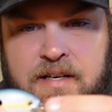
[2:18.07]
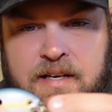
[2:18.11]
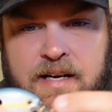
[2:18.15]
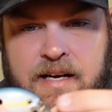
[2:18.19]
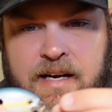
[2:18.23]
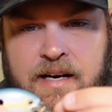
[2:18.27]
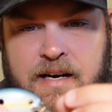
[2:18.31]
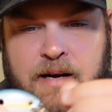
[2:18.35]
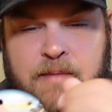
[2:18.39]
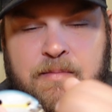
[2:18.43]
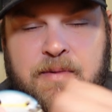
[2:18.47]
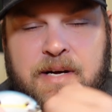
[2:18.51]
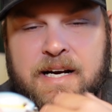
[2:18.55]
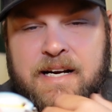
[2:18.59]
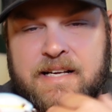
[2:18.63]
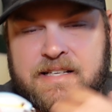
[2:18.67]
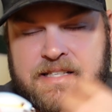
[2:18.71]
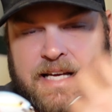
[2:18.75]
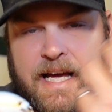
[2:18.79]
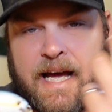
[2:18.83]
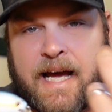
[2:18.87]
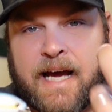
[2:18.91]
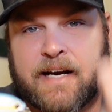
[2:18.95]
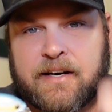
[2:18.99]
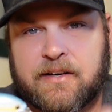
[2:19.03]
I'm not
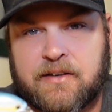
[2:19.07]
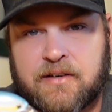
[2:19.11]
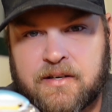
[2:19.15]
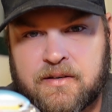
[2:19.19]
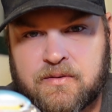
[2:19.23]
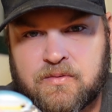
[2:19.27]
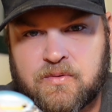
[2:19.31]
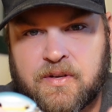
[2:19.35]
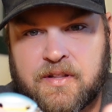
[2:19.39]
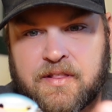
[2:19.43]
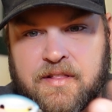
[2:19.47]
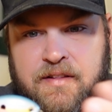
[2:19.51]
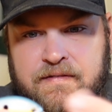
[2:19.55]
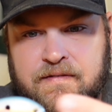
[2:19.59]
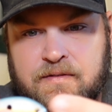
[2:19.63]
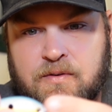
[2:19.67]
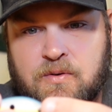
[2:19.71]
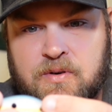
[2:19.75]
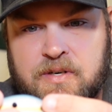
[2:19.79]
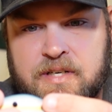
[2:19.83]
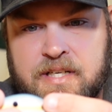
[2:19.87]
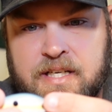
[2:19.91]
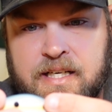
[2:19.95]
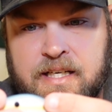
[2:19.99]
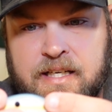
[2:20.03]
as accurate with the
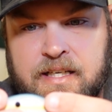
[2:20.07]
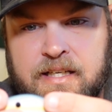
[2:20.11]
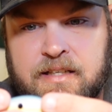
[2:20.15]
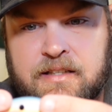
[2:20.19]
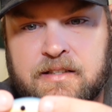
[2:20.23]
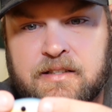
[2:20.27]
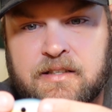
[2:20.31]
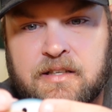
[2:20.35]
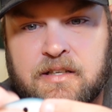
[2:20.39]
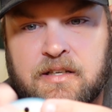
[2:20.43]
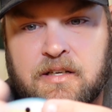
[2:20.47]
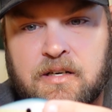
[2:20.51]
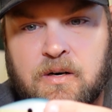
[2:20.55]
14